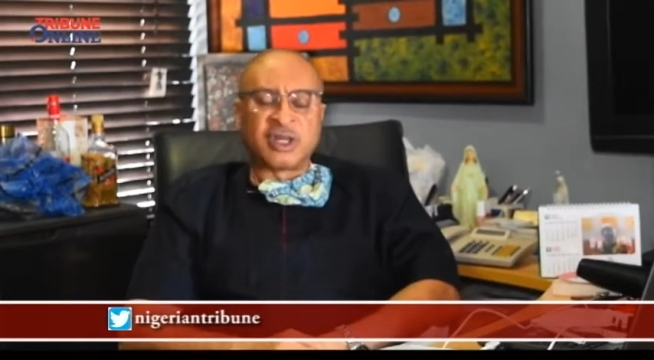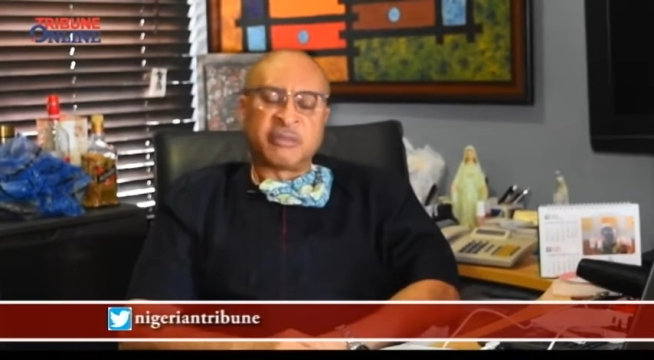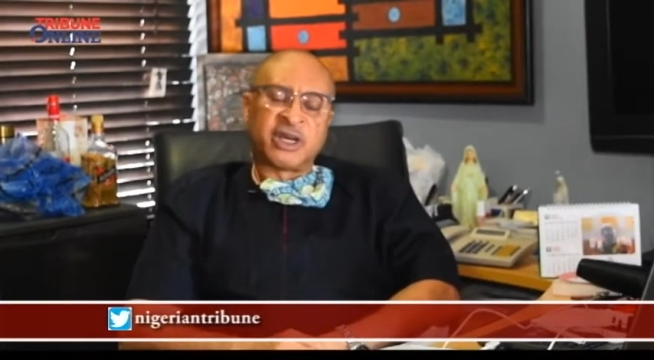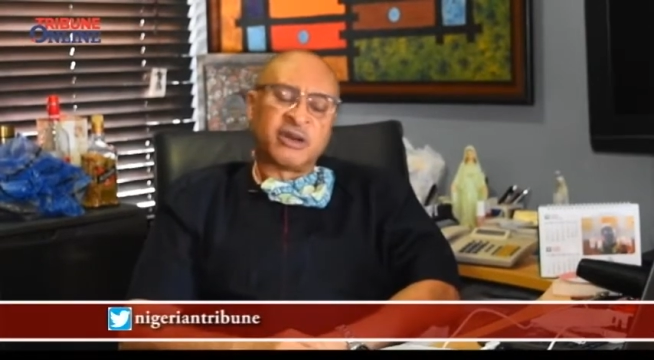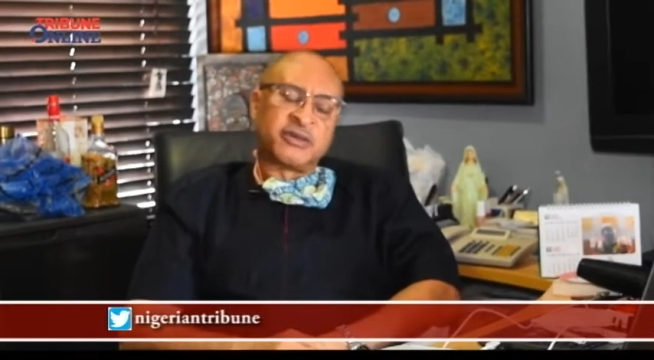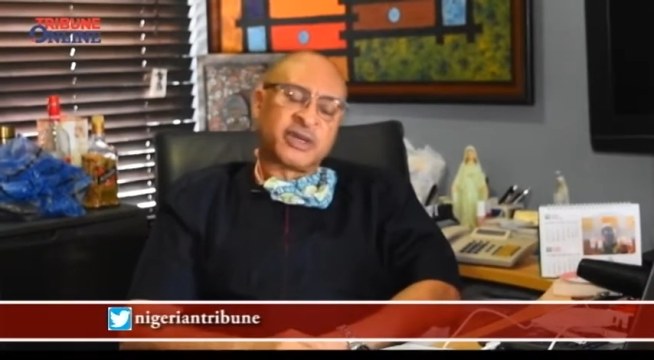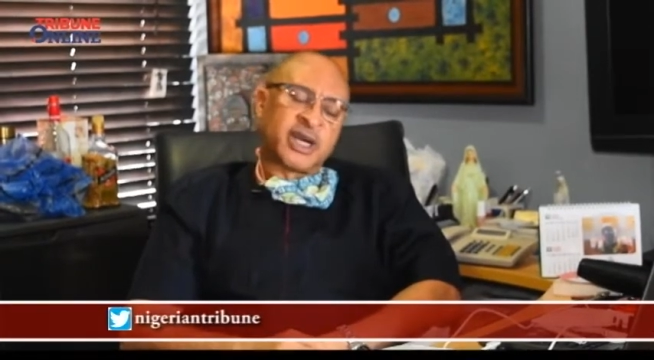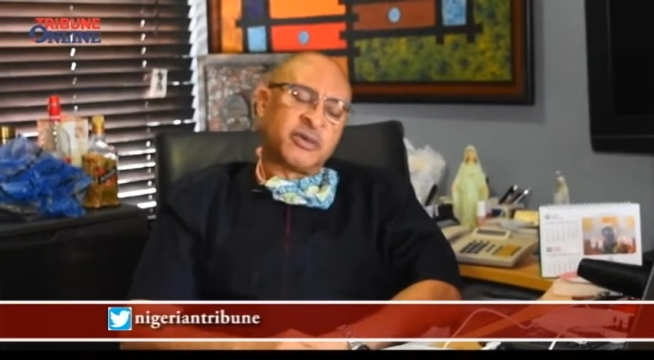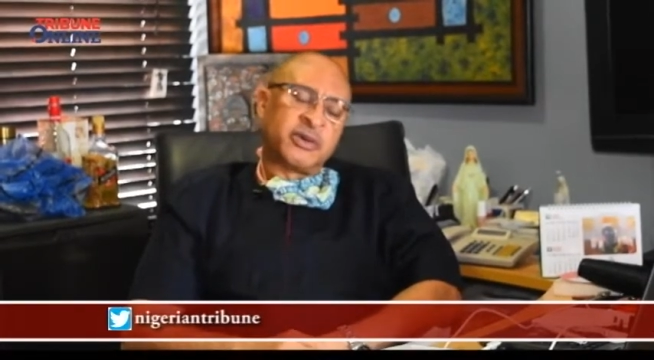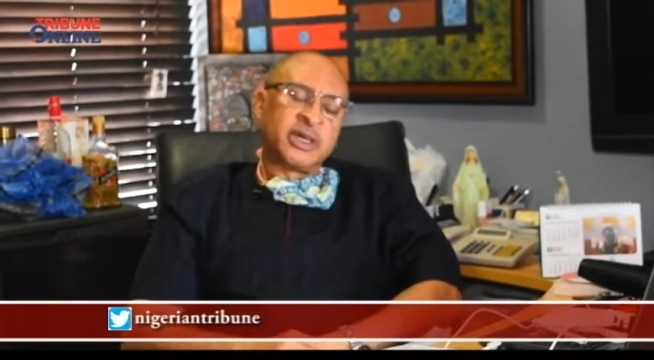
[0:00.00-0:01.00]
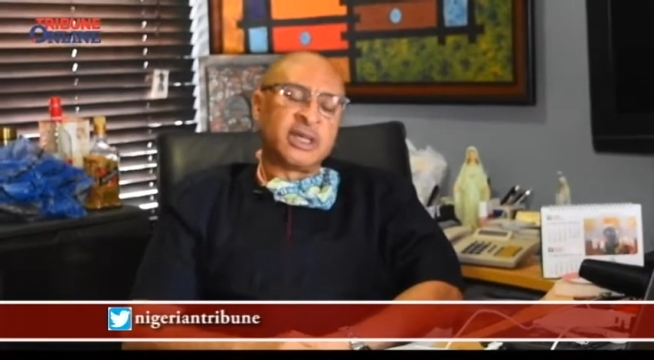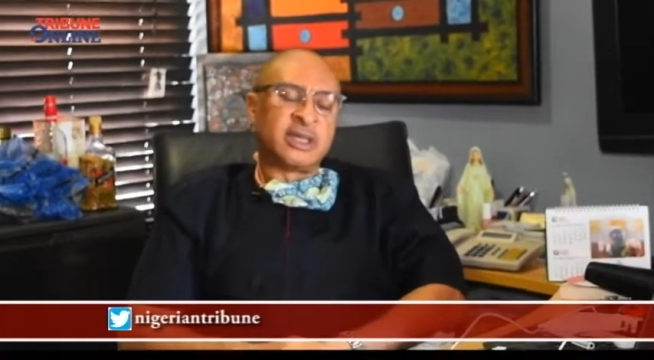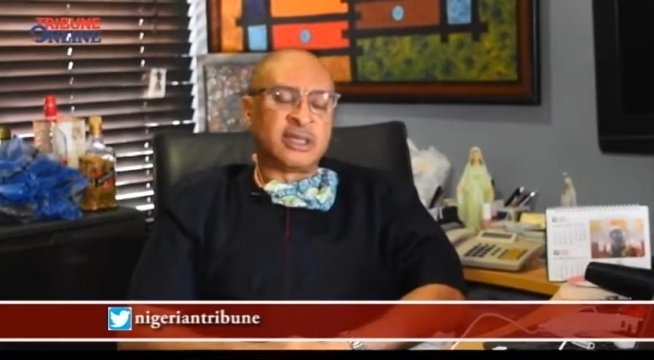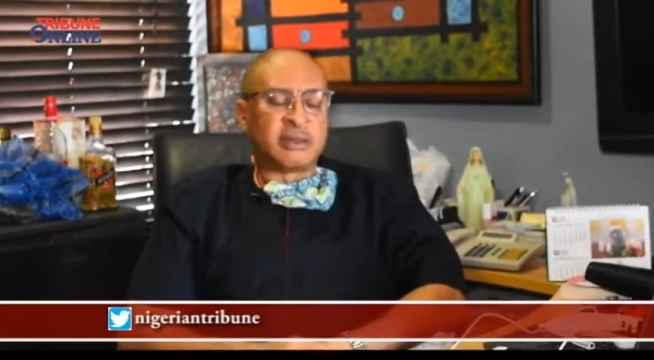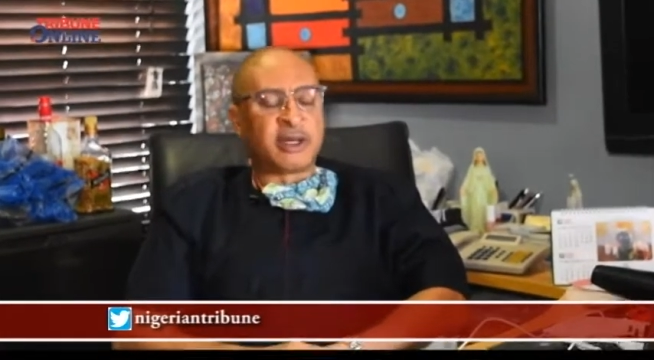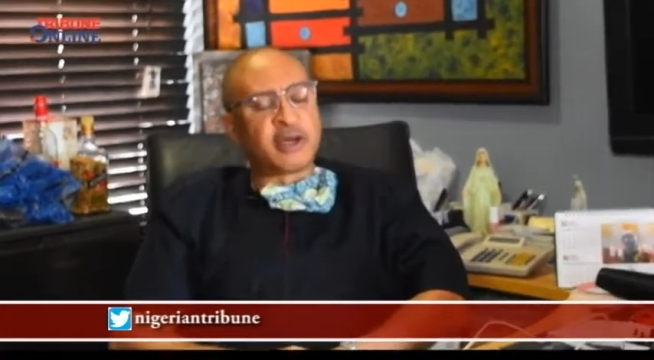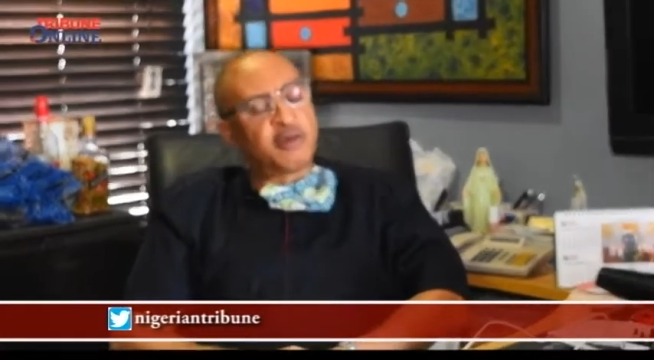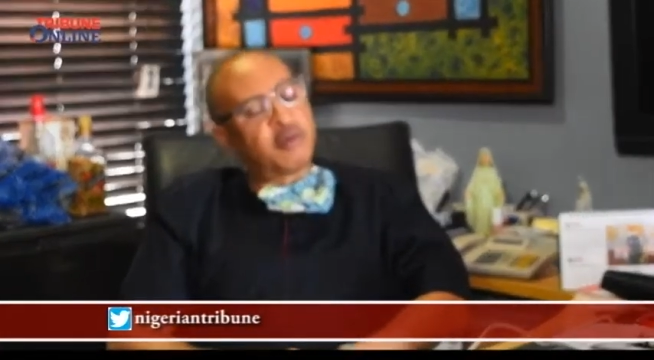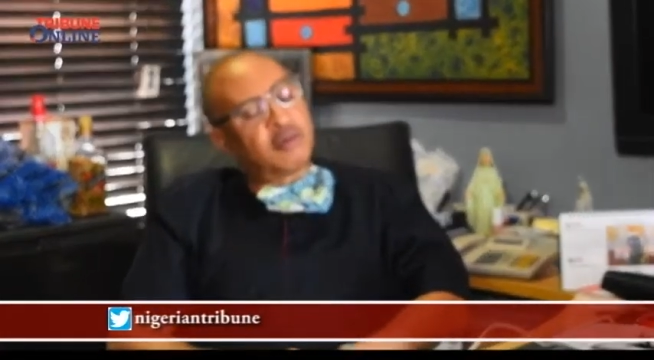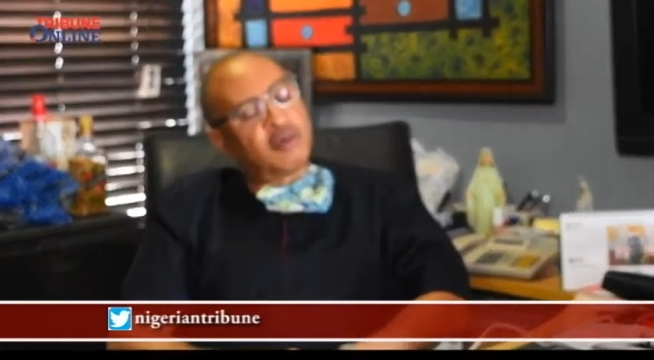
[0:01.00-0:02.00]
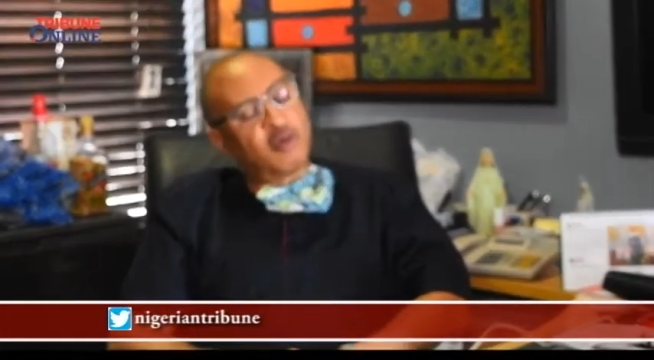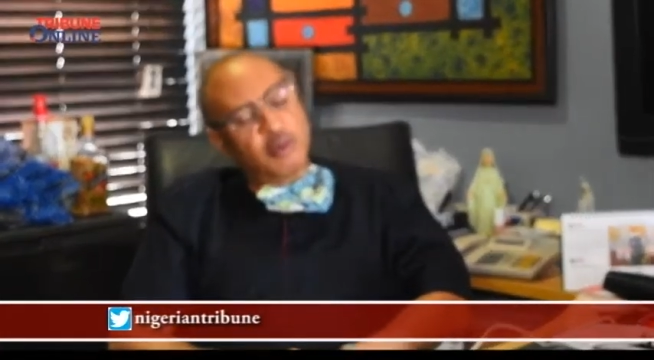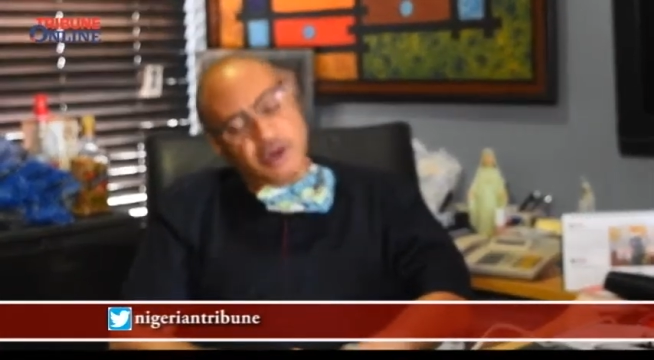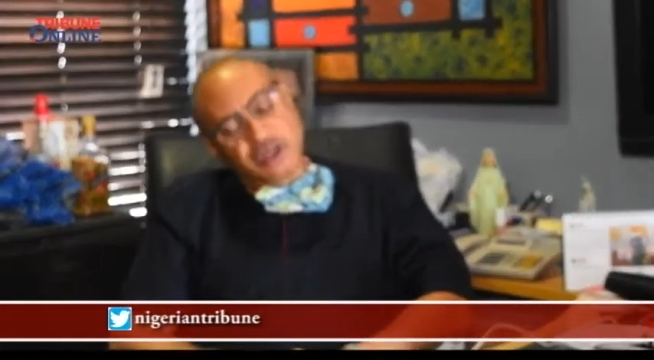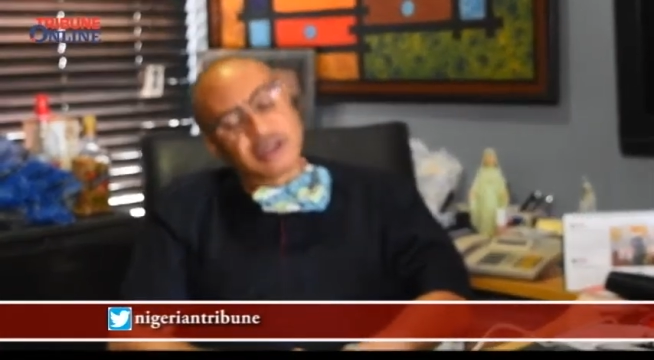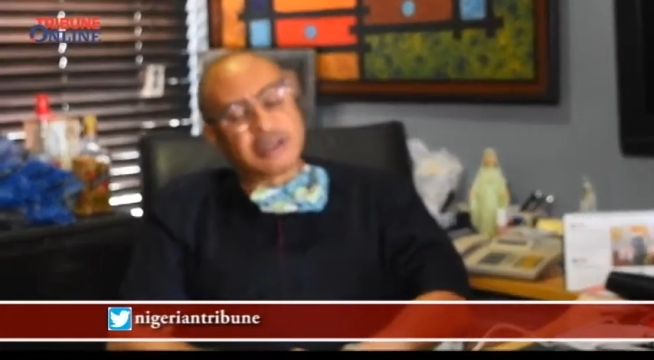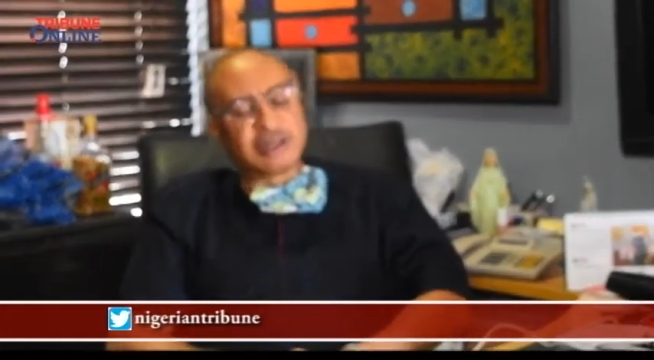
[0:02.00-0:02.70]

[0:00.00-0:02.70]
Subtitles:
not a matter of can we, it's a matter of we must.